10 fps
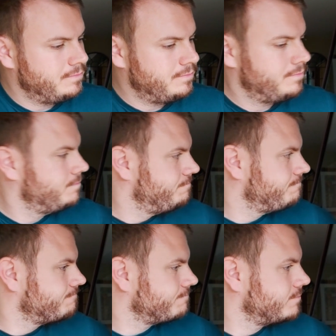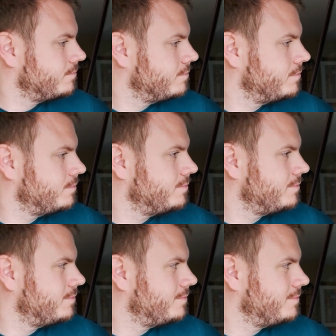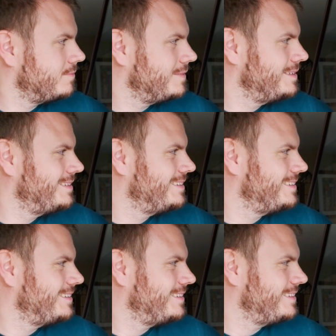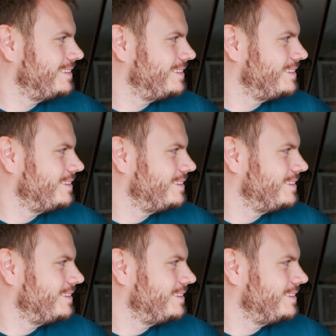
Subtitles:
This person isn't speaking.